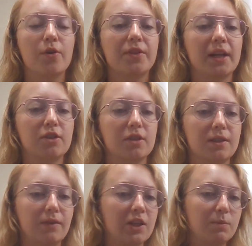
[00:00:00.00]
that's just a
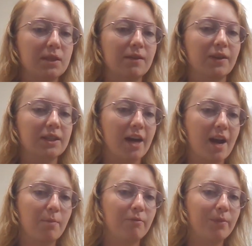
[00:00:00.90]
very specific type
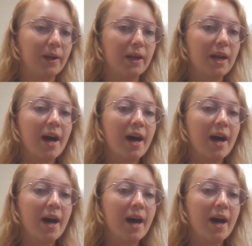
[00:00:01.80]
of berry.